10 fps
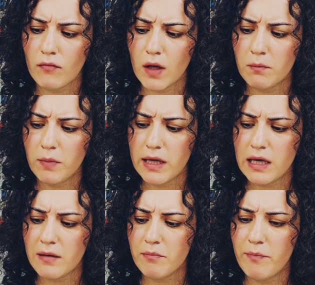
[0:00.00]

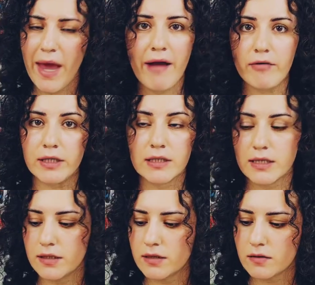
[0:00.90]
being
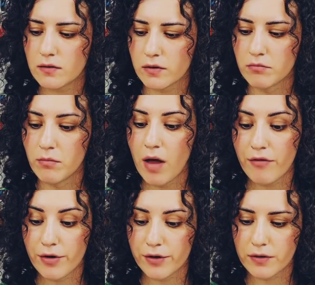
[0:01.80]
parented or
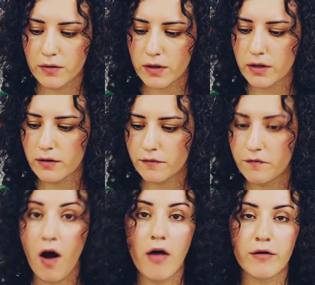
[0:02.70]
mothered or
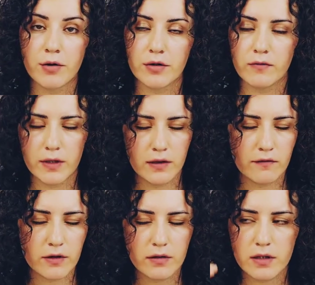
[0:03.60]
fathered,
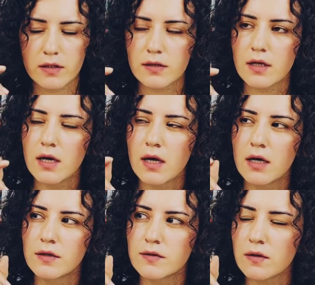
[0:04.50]
whatever it is.
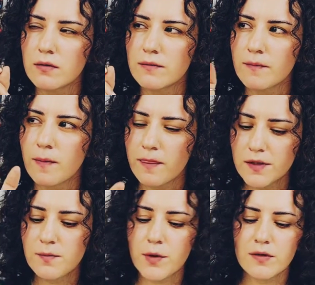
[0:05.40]
So
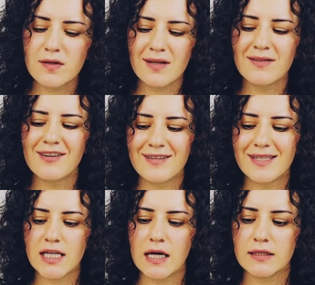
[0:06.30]
this person
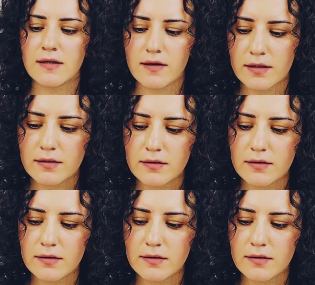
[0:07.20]
understands this.